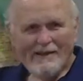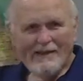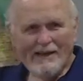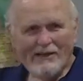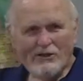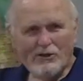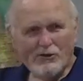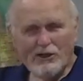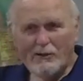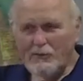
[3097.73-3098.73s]
And so
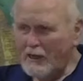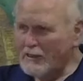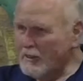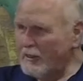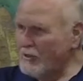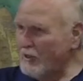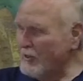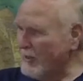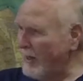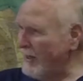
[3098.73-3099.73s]
some days I
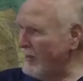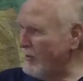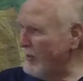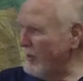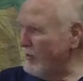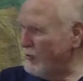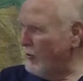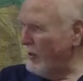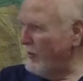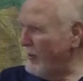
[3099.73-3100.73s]
just sang it to get
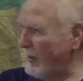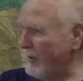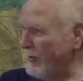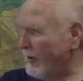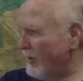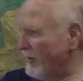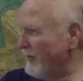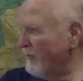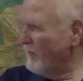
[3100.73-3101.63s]
joy to hear her.